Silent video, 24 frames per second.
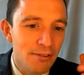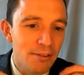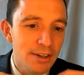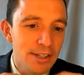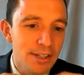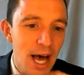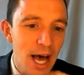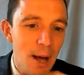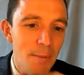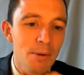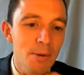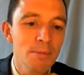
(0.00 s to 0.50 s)
For
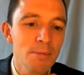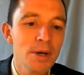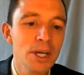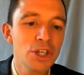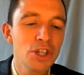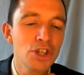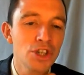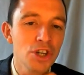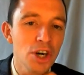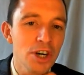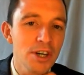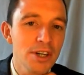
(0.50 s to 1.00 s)
example, my
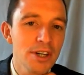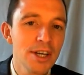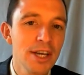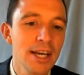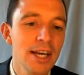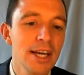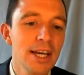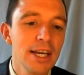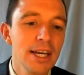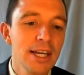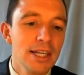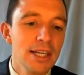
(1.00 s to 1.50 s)
shirt
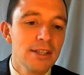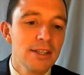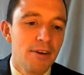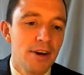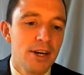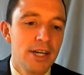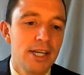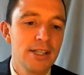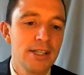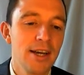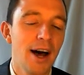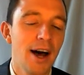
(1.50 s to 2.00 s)
is
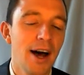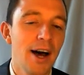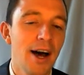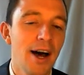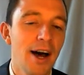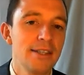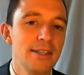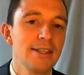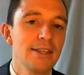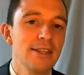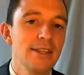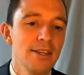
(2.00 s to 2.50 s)
very
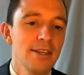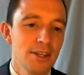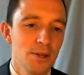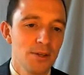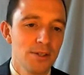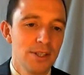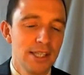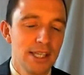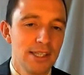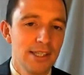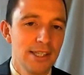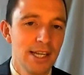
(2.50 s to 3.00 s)
tight so
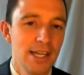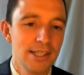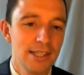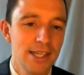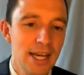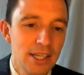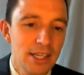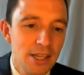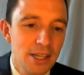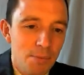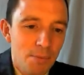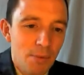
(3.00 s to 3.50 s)
it's this
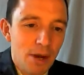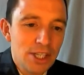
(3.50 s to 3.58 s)
sensation.